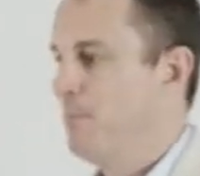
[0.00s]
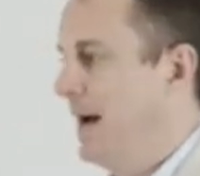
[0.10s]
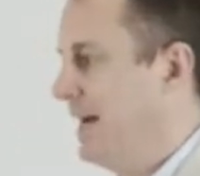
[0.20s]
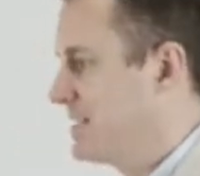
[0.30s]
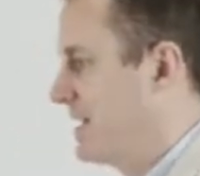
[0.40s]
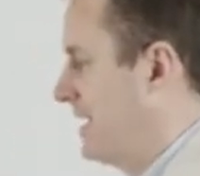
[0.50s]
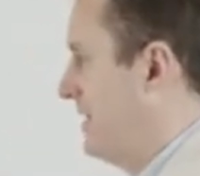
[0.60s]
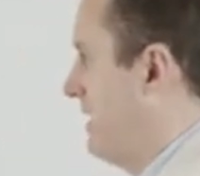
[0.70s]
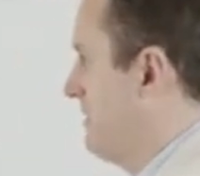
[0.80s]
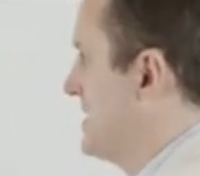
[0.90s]
but
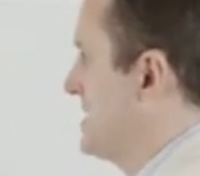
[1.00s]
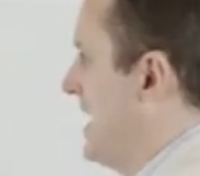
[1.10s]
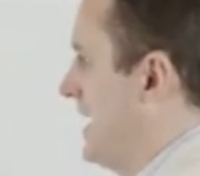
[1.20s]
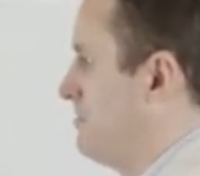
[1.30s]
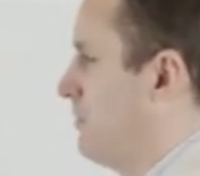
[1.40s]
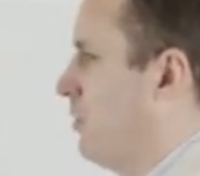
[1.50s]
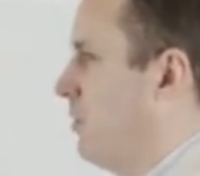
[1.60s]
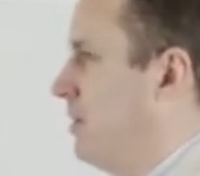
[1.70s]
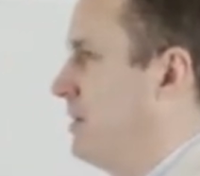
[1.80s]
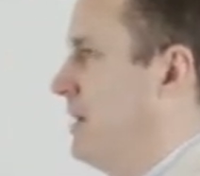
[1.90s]
there is that
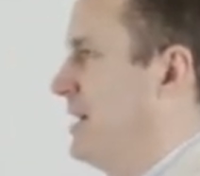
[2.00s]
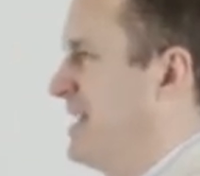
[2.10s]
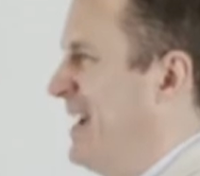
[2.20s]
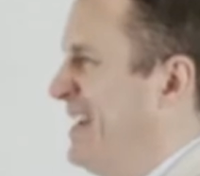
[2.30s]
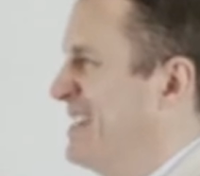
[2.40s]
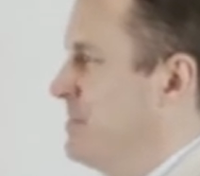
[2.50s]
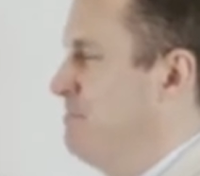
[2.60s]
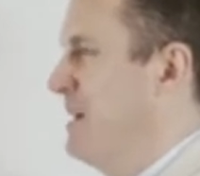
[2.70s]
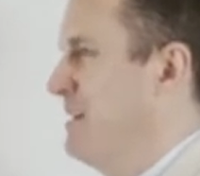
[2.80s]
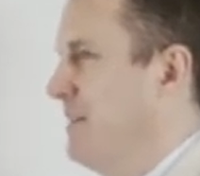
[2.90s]
more, I guess, a
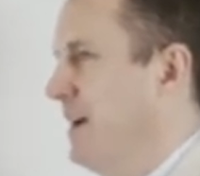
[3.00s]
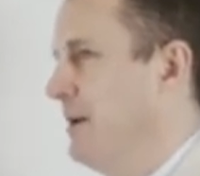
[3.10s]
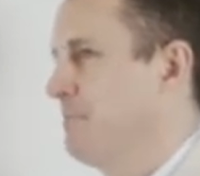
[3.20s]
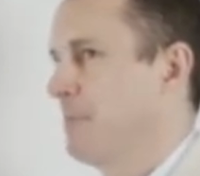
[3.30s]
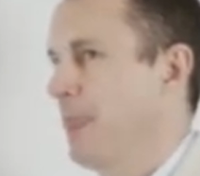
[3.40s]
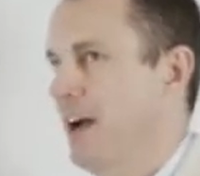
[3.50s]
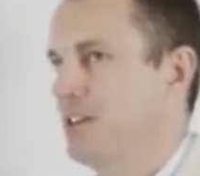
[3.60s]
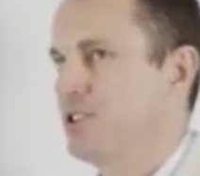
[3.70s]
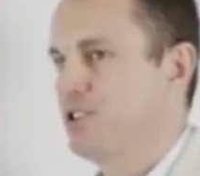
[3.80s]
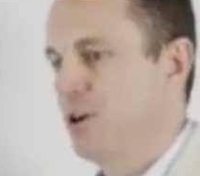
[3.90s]
bit of a
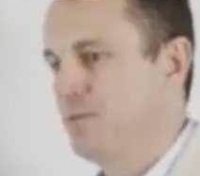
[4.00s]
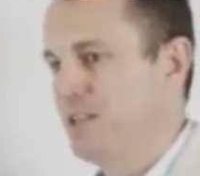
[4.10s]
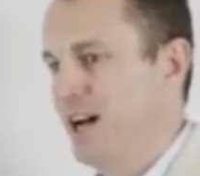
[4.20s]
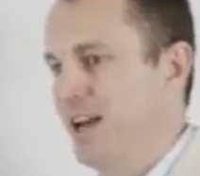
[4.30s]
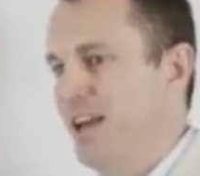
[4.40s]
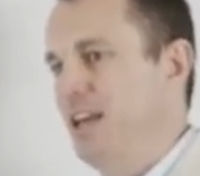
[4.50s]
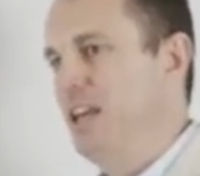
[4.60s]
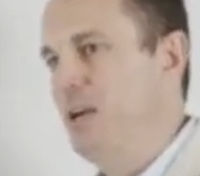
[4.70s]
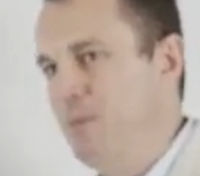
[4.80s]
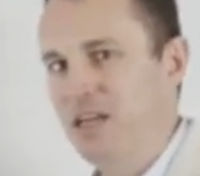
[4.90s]
a softer,
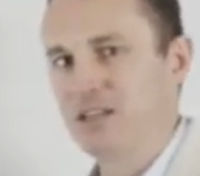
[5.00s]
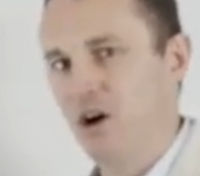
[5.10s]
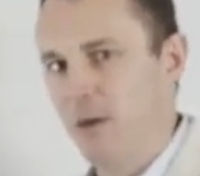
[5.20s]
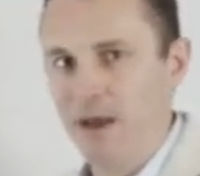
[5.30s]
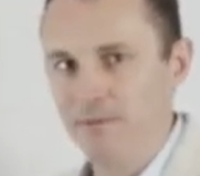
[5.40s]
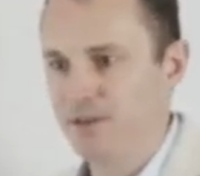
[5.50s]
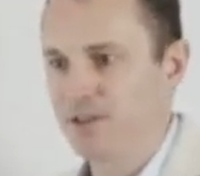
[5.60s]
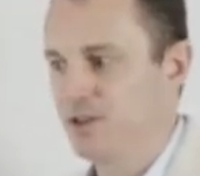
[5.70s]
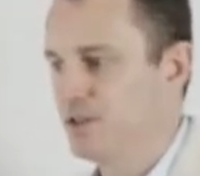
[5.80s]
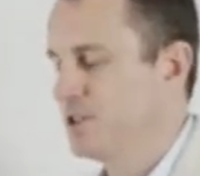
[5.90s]
hippie type
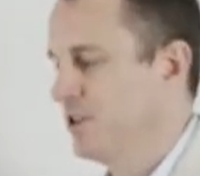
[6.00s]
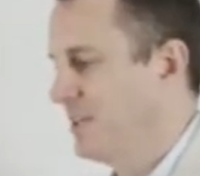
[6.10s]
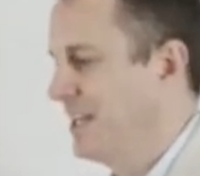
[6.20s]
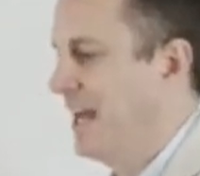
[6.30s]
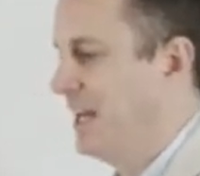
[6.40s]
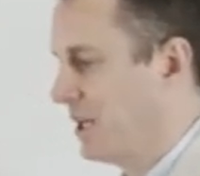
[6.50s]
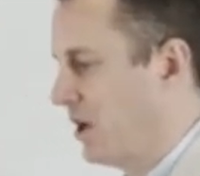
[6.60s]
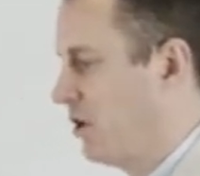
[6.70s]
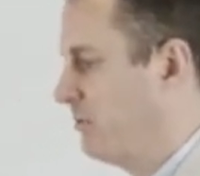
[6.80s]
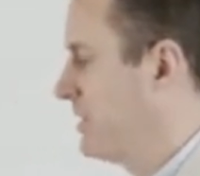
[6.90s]
emphasis on getting
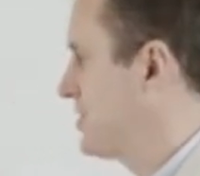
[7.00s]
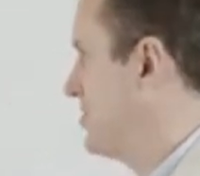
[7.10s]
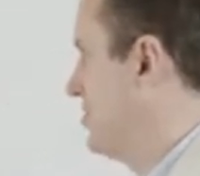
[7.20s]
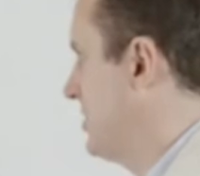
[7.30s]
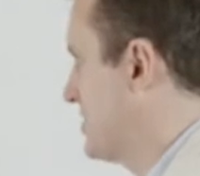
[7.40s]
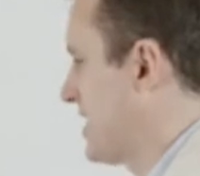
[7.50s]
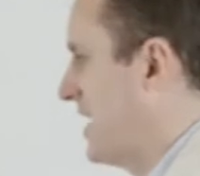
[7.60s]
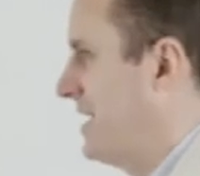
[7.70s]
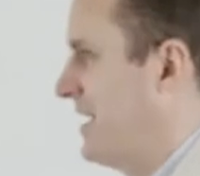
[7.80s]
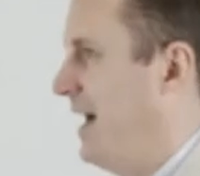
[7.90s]
along with students
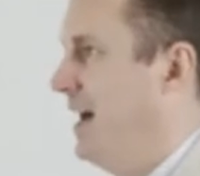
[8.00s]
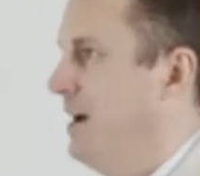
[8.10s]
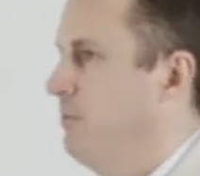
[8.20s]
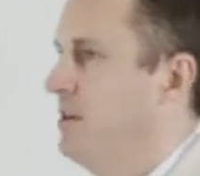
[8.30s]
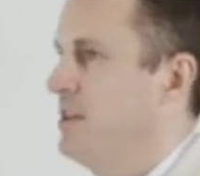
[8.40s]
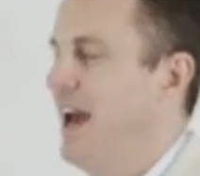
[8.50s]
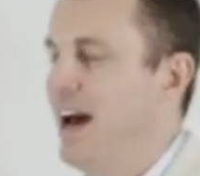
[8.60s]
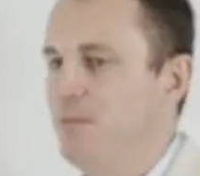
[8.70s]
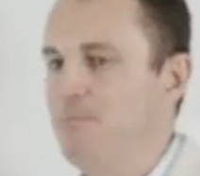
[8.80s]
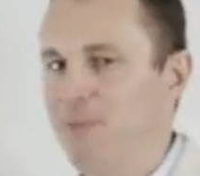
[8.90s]
uh,
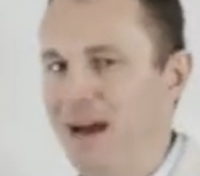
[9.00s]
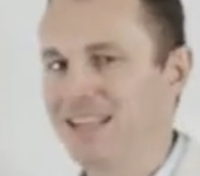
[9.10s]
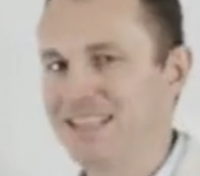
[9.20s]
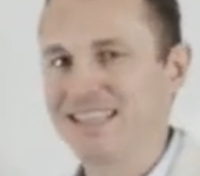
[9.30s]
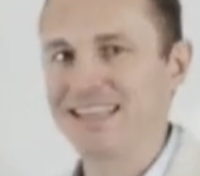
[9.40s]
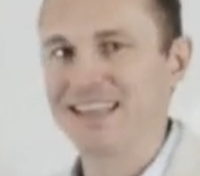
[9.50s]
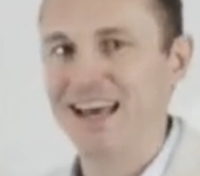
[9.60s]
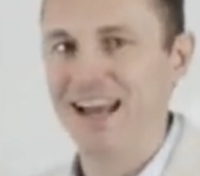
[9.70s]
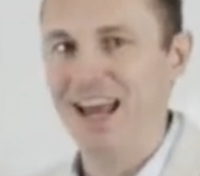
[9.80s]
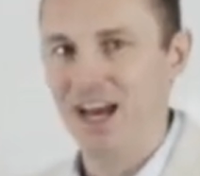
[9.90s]
without balancing
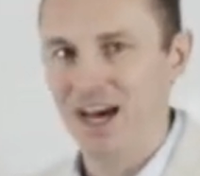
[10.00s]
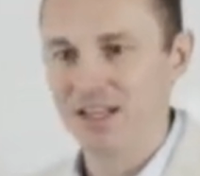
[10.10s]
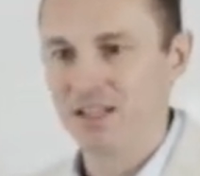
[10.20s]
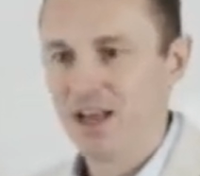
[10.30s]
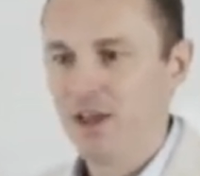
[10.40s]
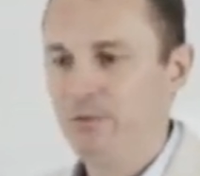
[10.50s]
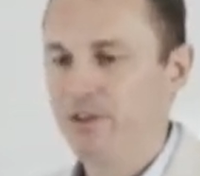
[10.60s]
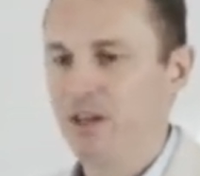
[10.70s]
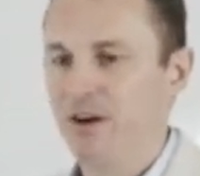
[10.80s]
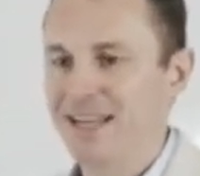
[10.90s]
that out
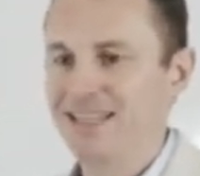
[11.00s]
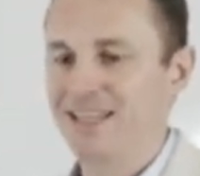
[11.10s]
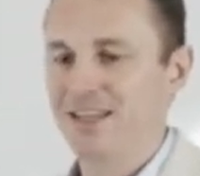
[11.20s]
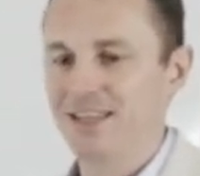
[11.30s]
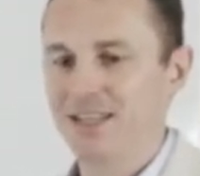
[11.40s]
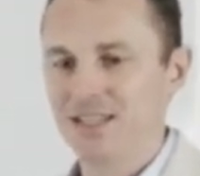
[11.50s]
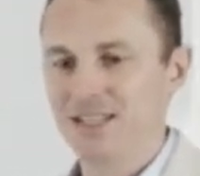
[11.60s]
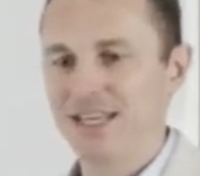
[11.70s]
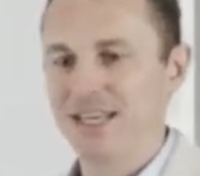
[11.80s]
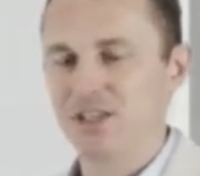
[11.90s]
with the idea
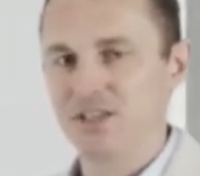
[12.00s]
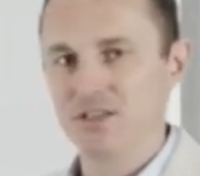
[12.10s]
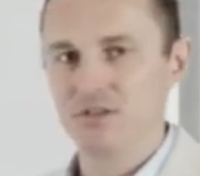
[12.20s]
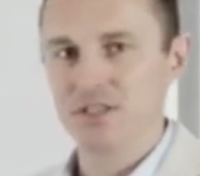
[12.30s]
that teachers